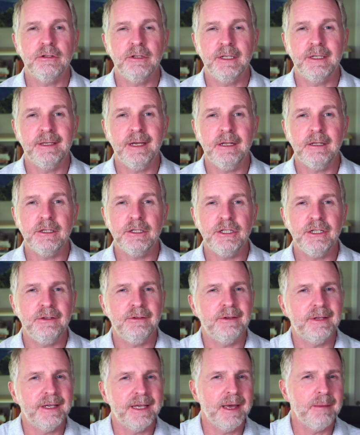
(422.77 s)

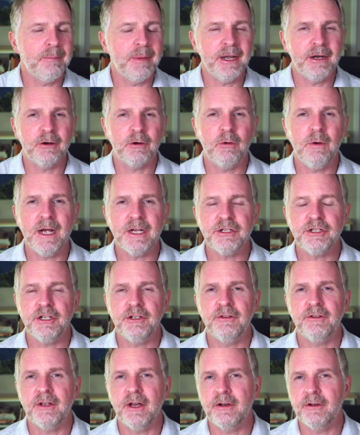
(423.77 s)
intelligence to get better
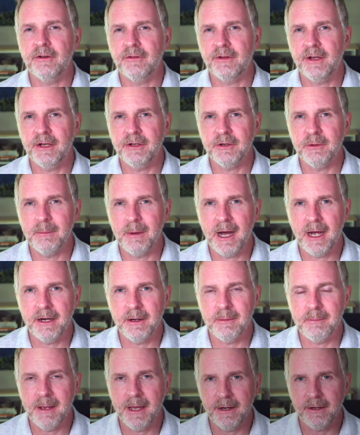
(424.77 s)
questions to understand your
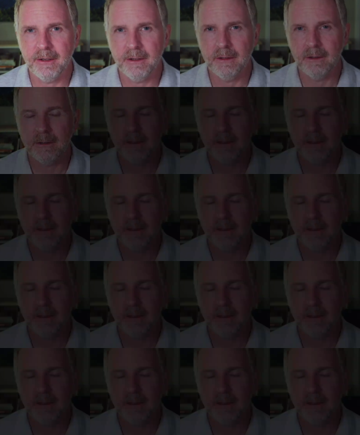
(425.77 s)
buyer better.